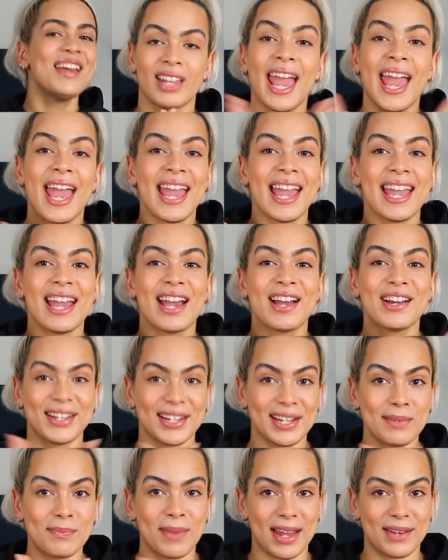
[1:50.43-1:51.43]
A
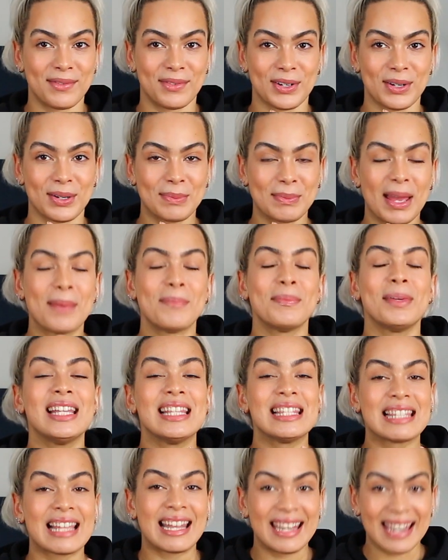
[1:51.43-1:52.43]
good bedroom
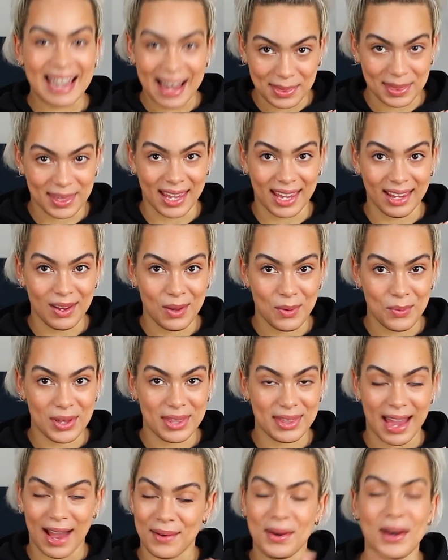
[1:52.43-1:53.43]
means nothing
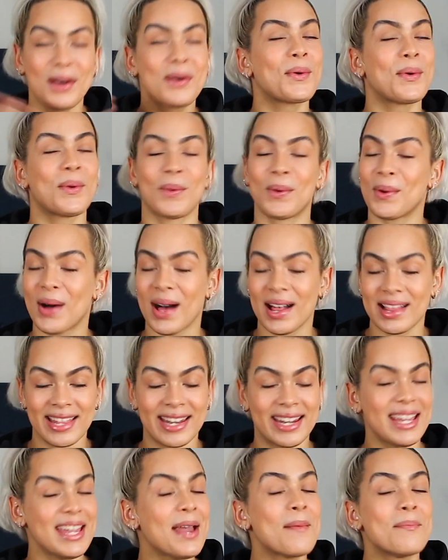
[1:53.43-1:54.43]
without a
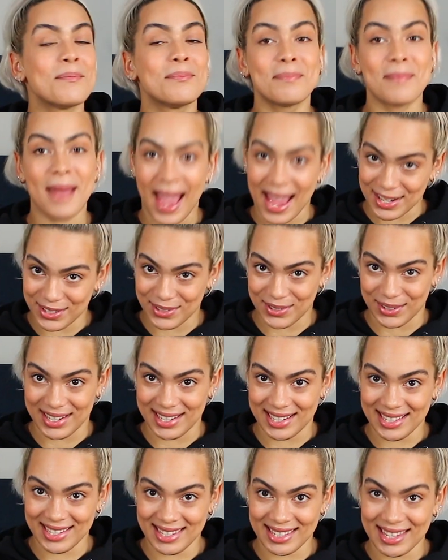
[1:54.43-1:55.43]
quality
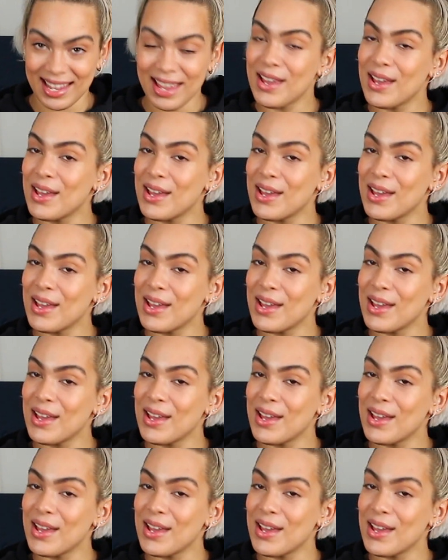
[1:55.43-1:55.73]
mattress.